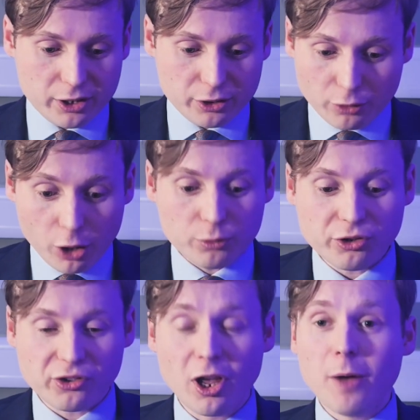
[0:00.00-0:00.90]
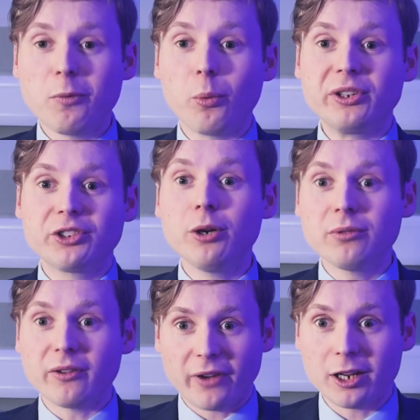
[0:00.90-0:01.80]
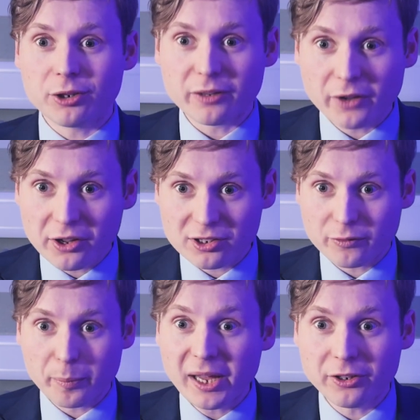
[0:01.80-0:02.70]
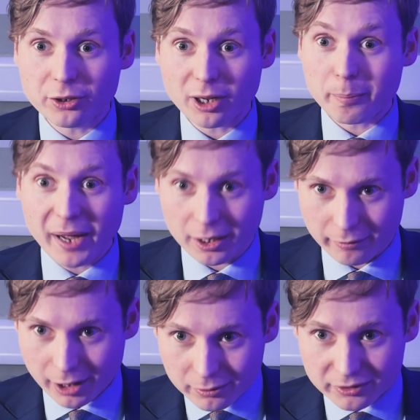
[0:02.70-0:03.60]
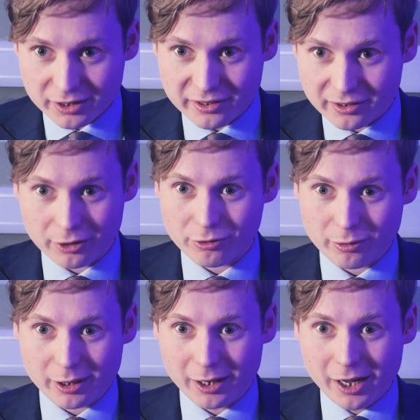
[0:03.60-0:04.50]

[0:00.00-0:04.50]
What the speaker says: cultures, but we don't value diversity of opinion and background in this country.